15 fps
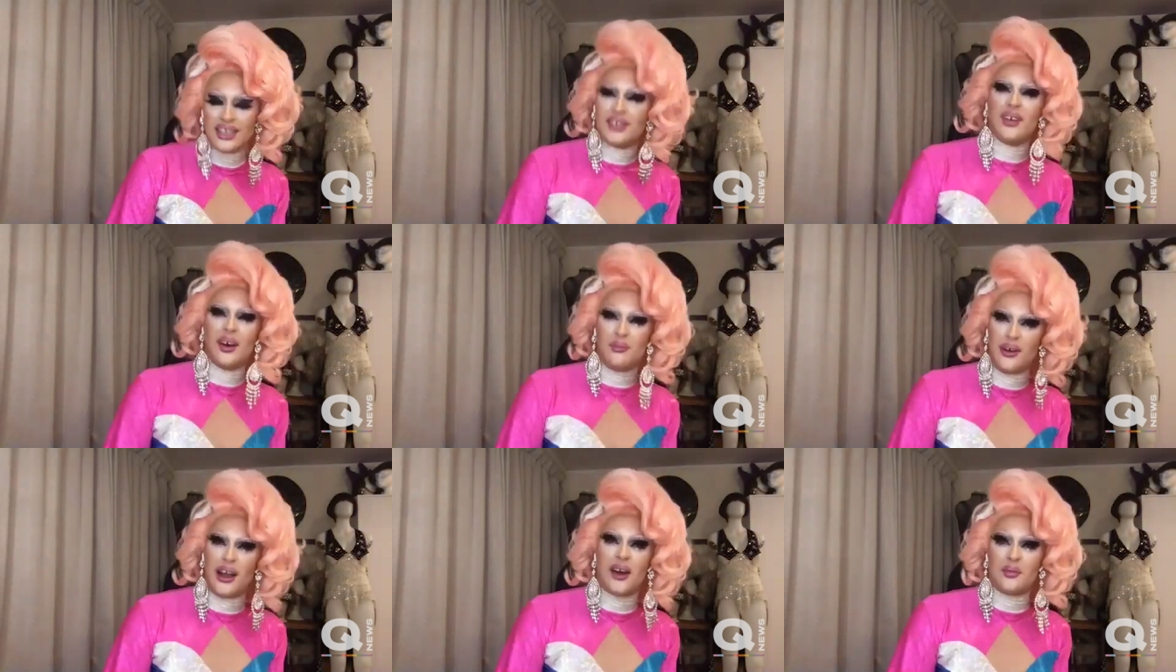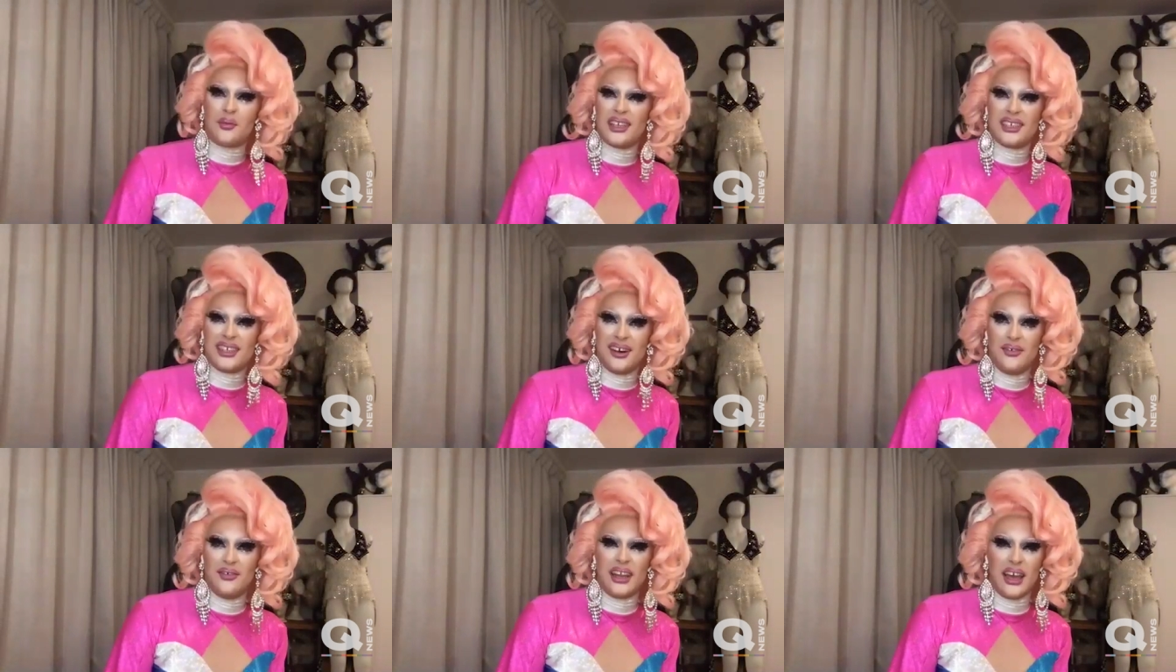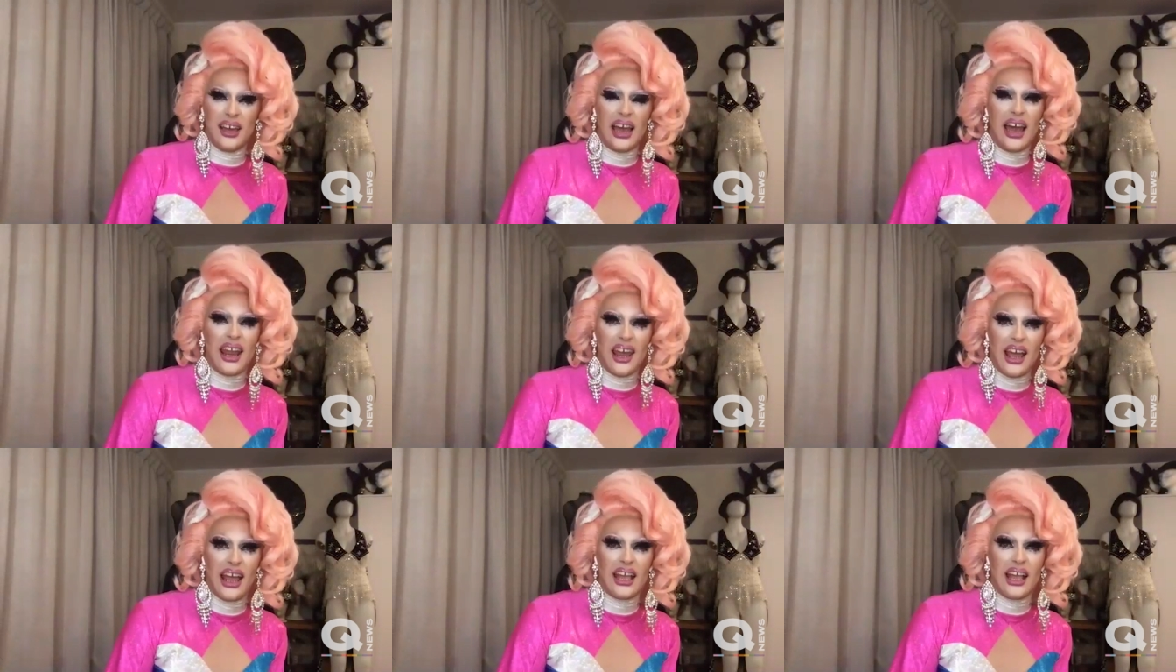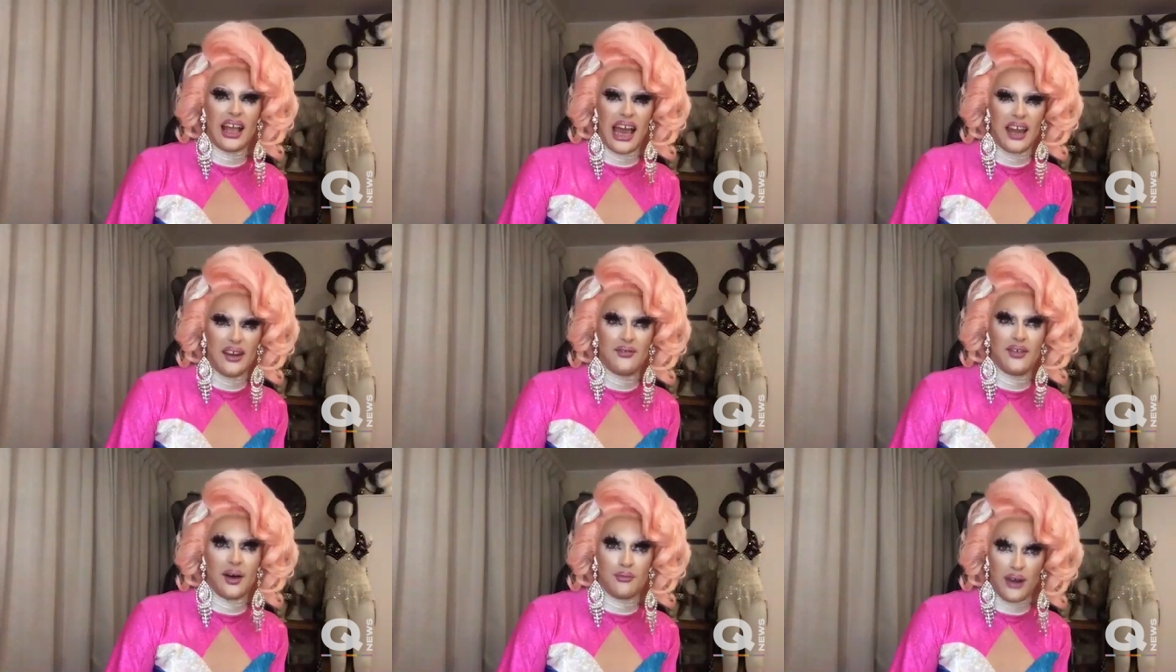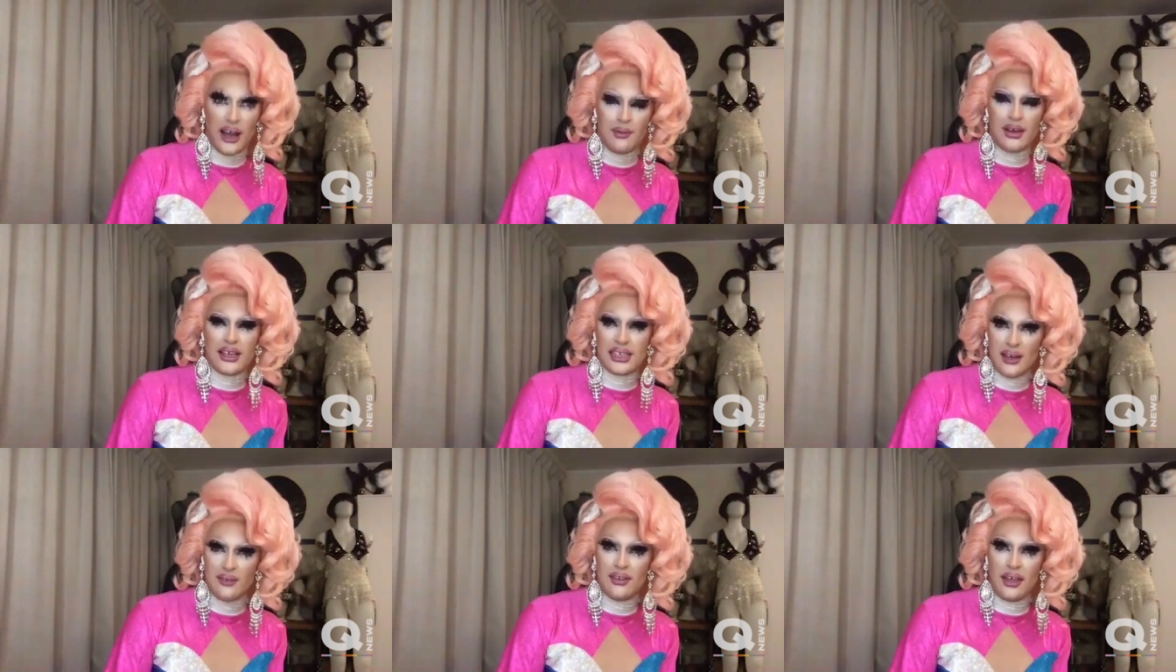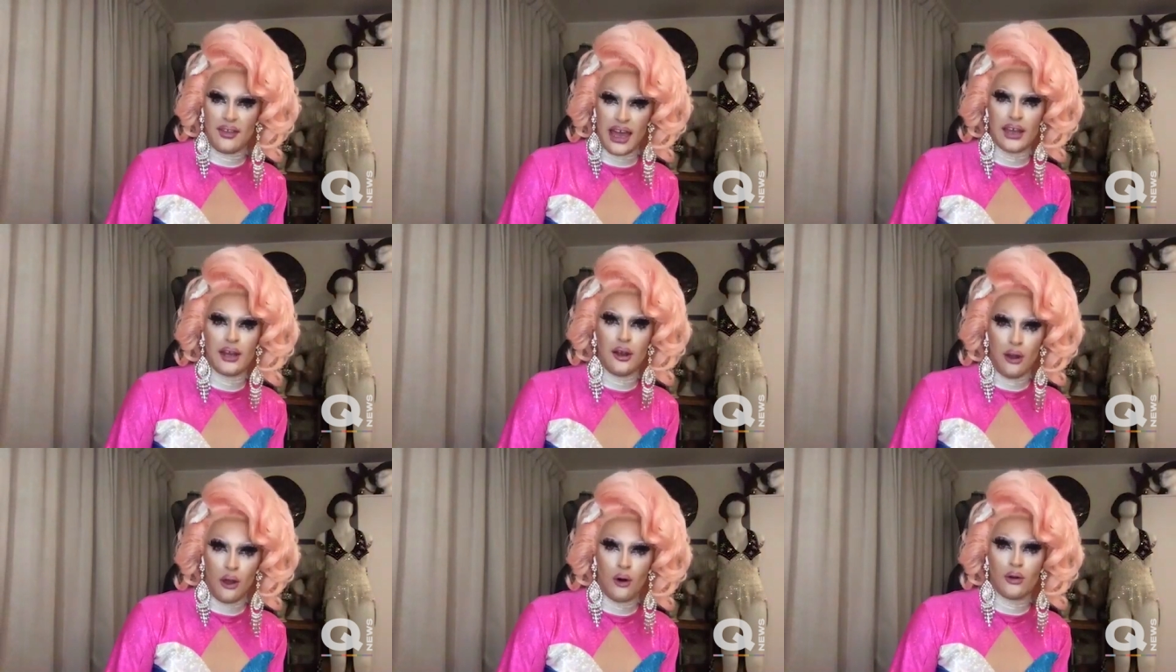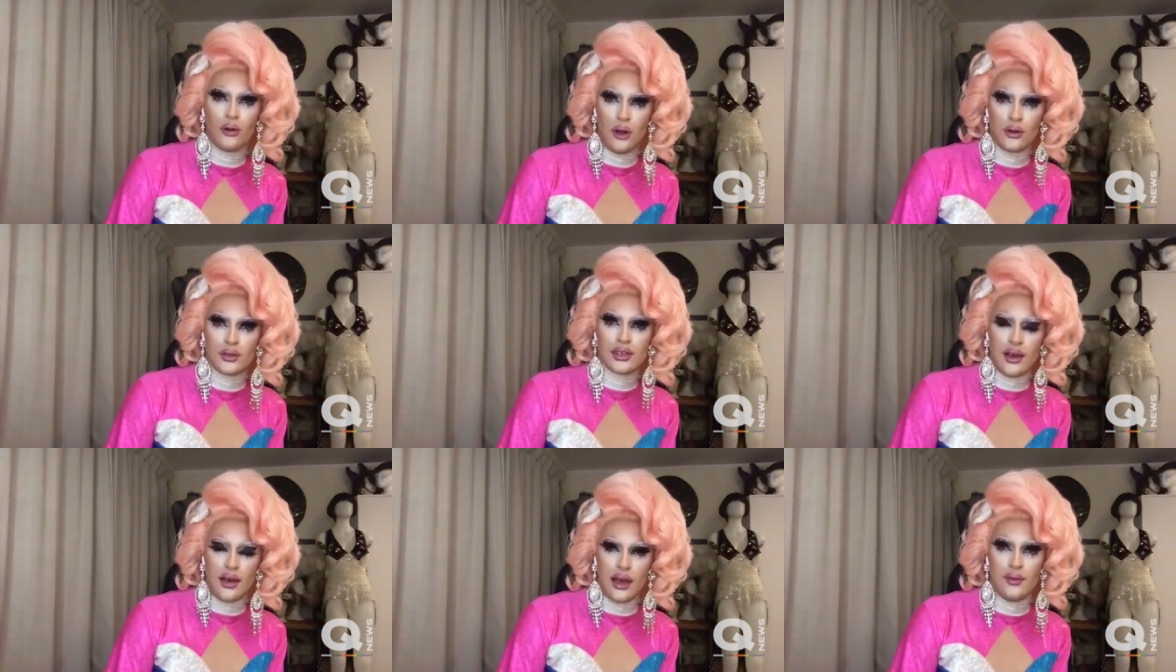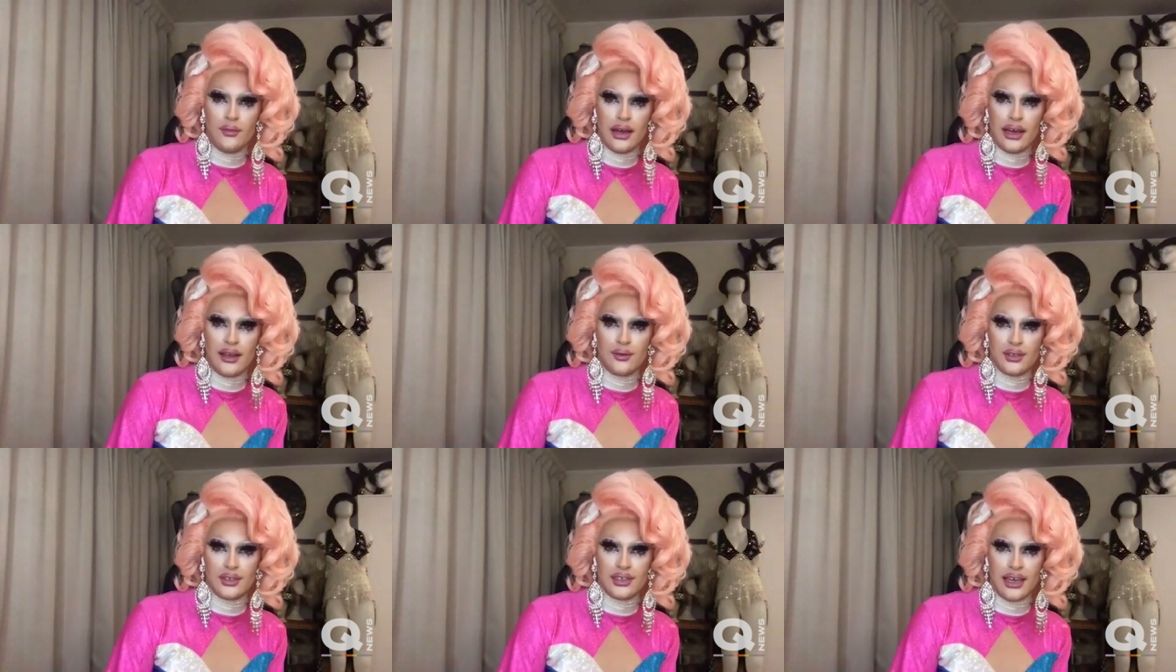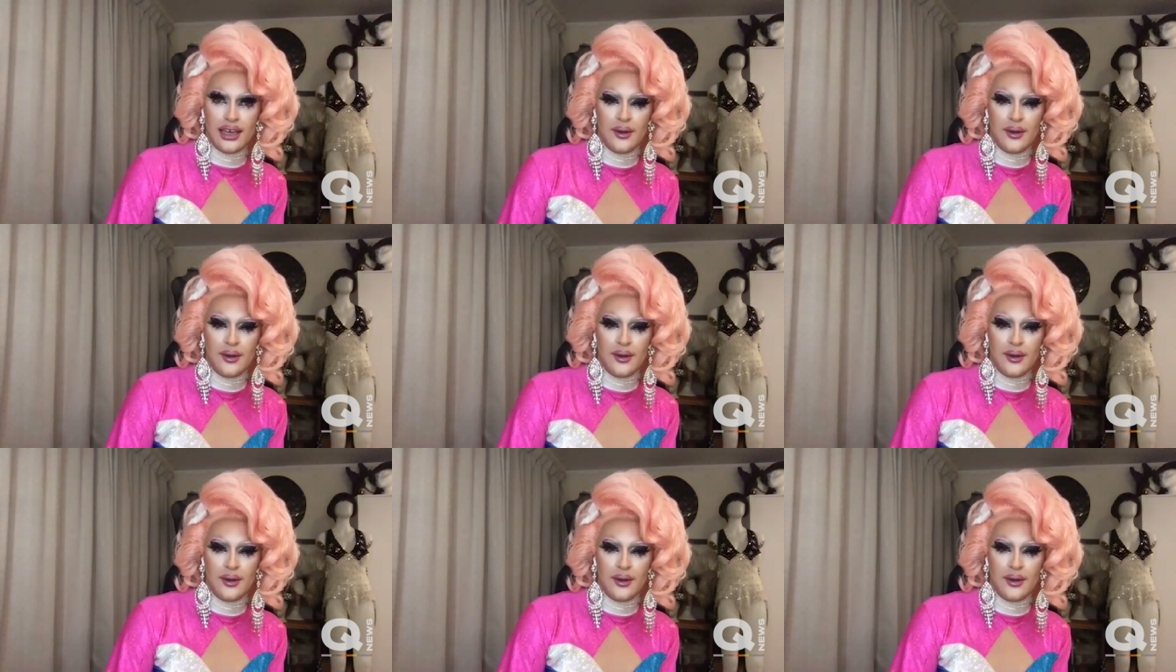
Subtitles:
felt proud of myself, and I hadn't felt proud of myself like that in a long, long time, and it was